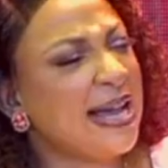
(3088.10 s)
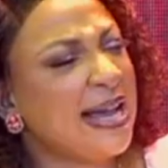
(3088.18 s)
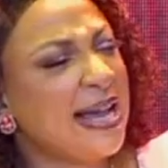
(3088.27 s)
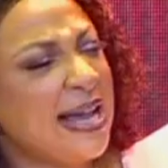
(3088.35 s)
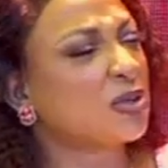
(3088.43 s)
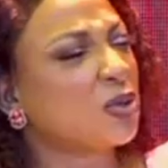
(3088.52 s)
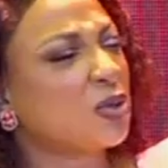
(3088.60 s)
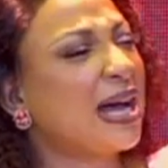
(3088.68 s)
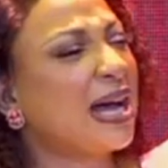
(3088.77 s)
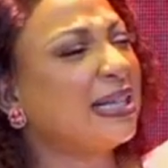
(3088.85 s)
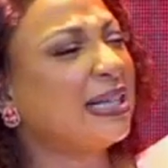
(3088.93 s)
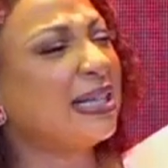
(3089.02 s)
so that at
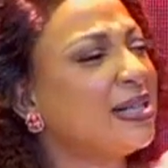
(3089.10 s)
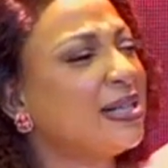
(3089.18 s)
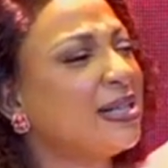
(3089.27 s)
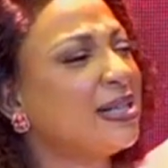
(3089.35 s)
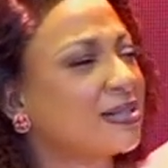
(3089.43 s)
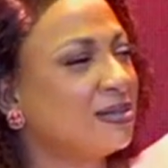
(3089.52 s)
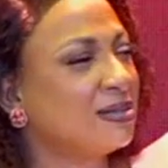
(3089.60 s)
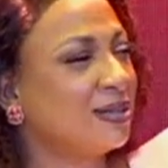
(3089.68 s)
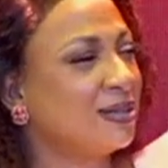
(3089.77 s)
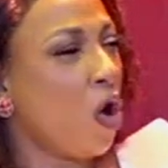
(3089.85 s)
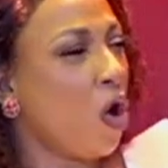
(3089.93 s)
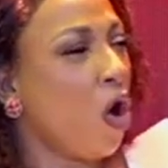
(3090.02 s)
the point
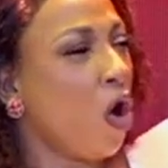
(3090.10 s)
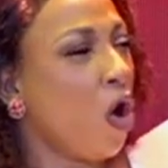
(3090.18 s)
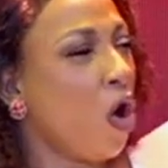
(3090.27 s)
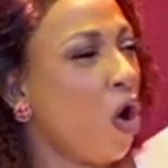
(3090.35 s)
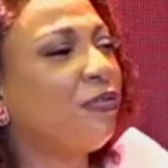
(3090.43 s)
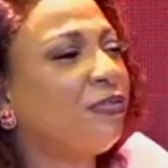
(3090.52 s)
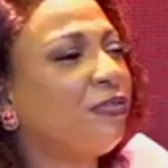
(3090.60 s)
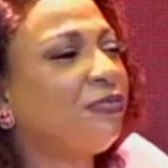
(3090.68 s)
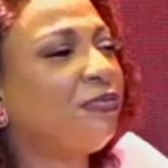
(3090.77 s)
of you finding your